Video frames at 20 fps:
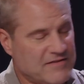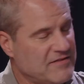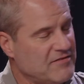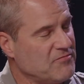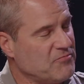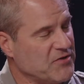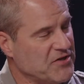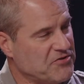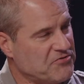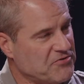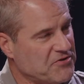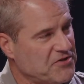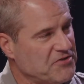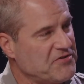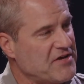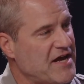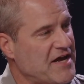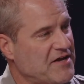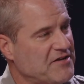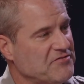we drill
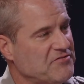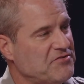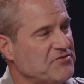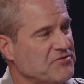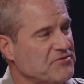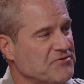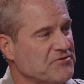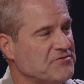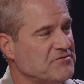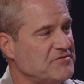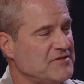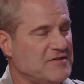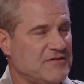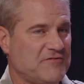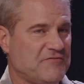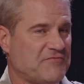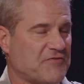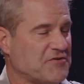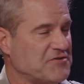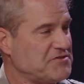down to
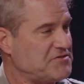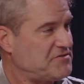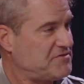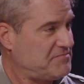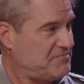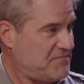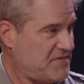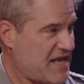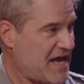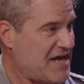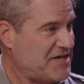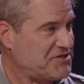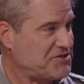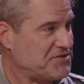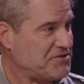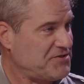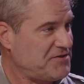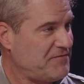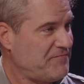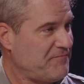first
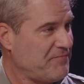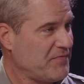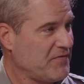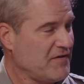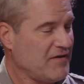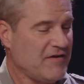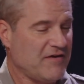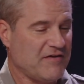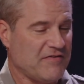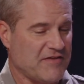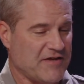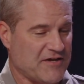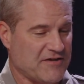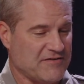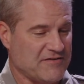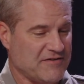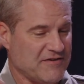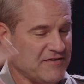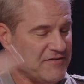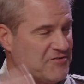national,
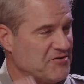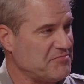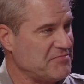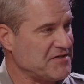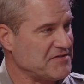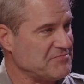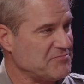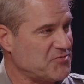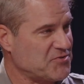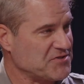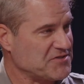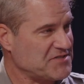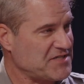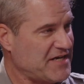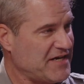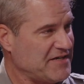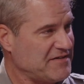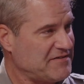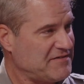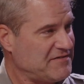then a little bit more
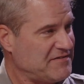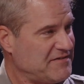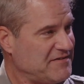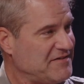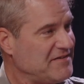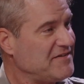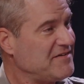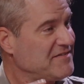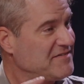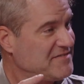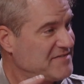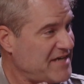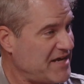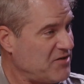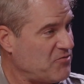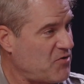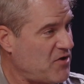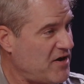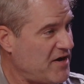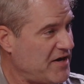tight
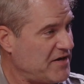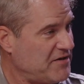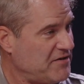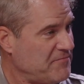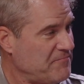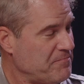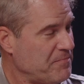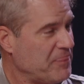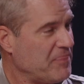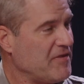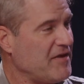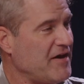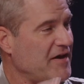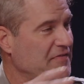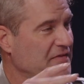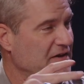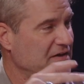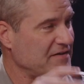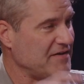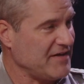statewide, and
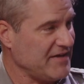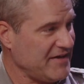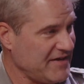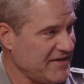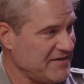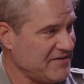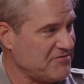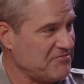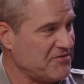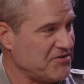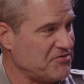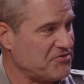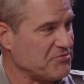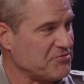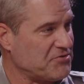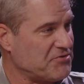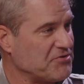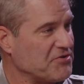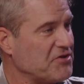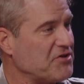then
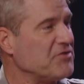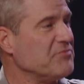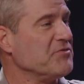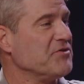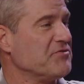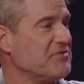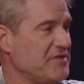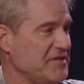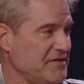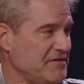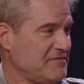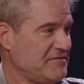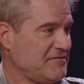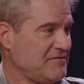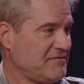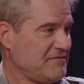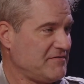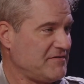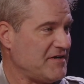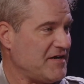individual community
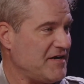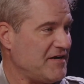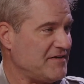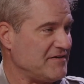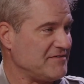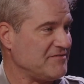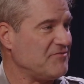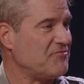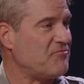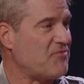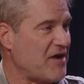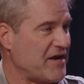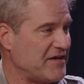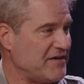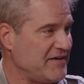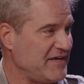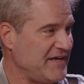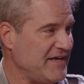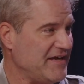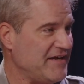right
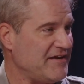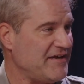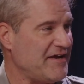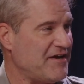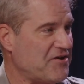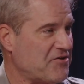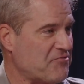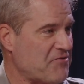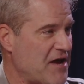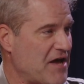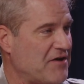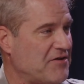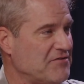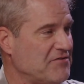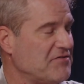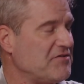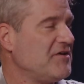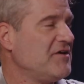in and around